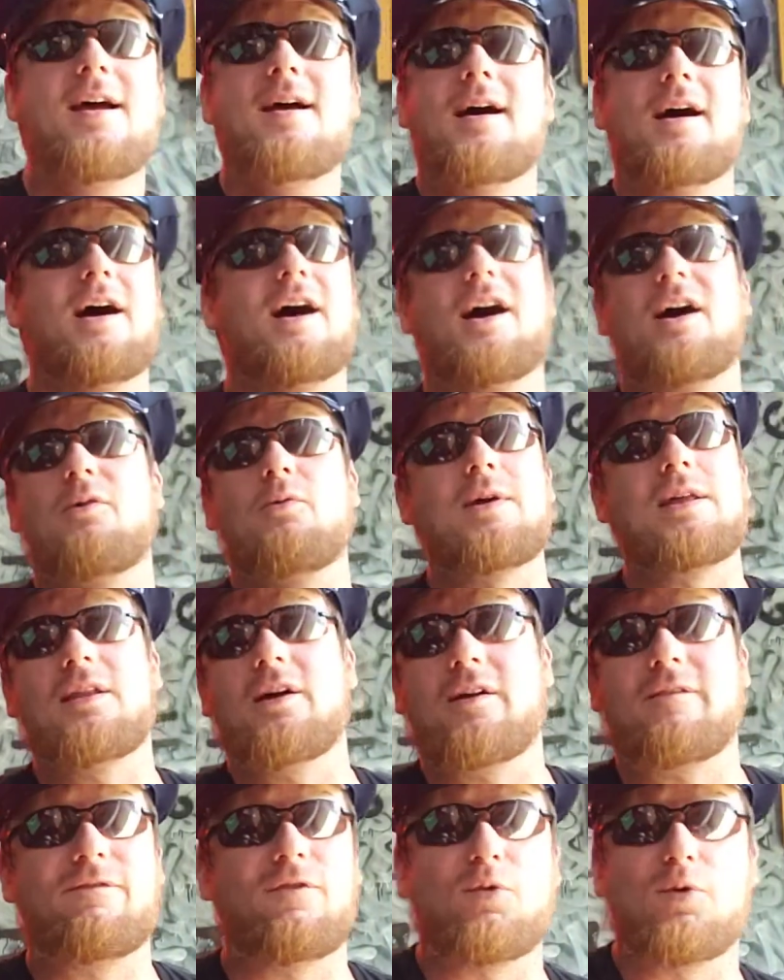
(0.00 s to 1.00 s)
Uh, we
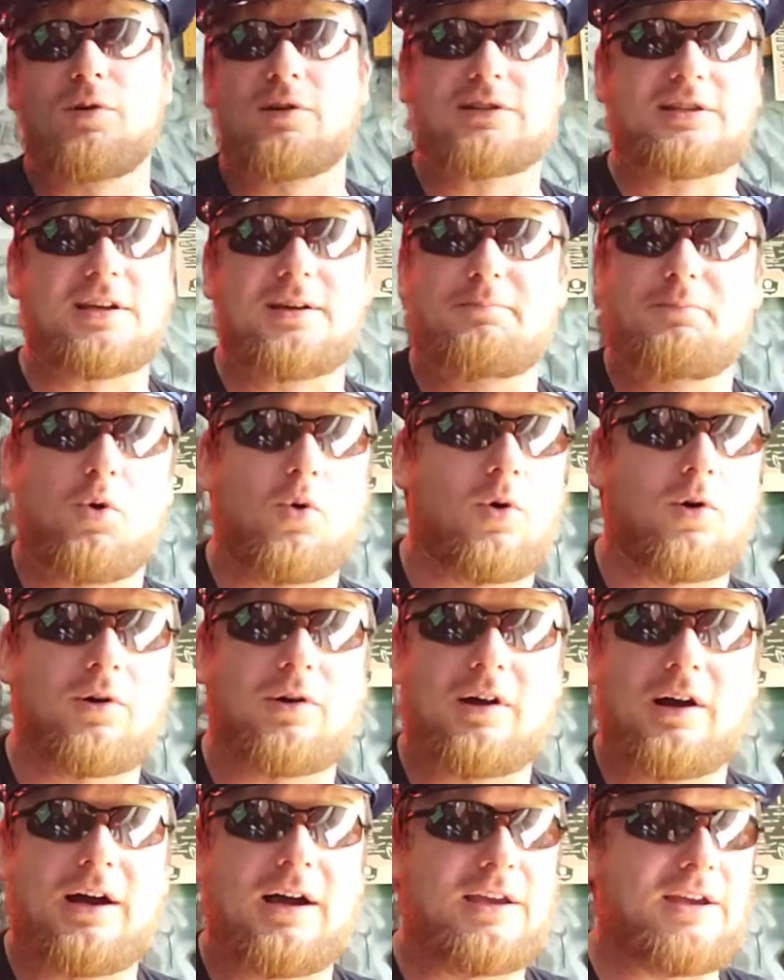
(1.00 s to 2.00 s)
look forward to more,
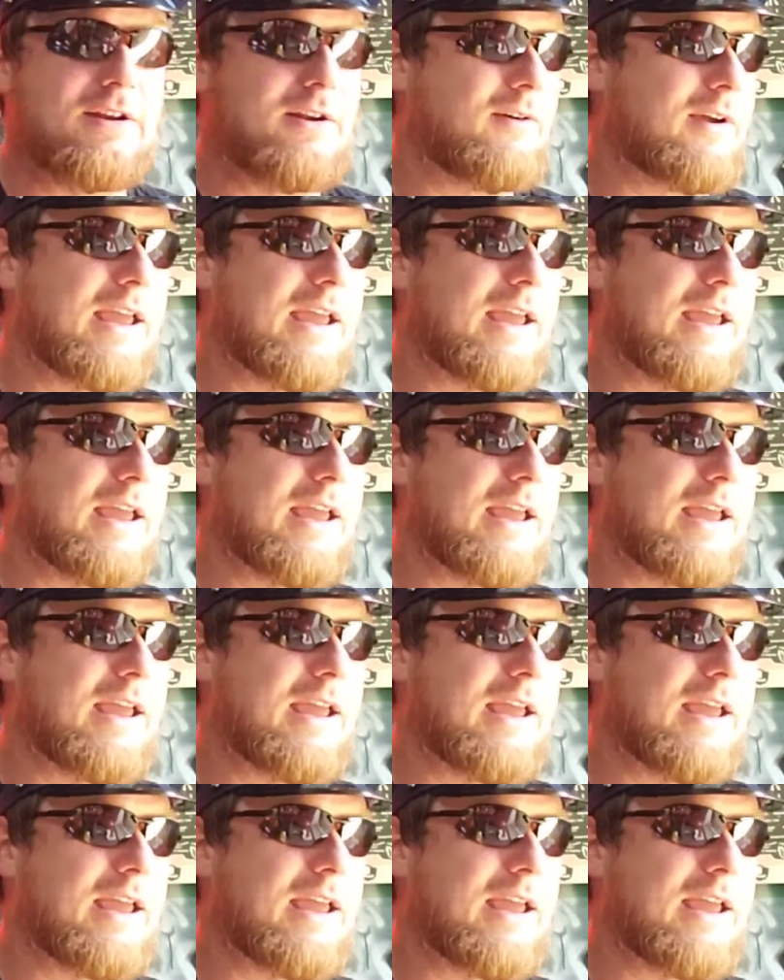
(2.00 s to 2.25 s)
uh, you know,